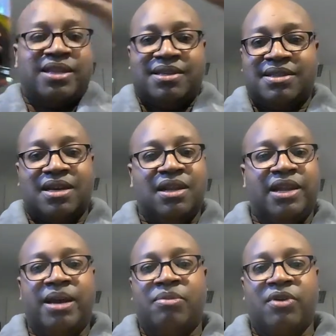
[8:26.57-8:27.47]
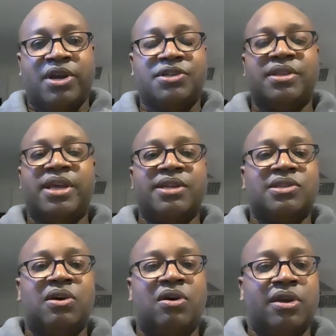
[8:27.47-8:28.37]
this a collaboration that is
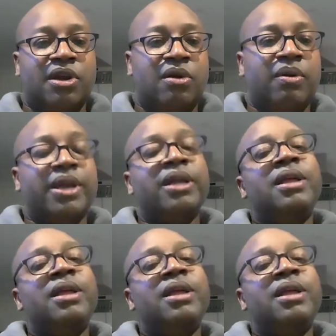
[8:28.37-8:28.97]
ongoing.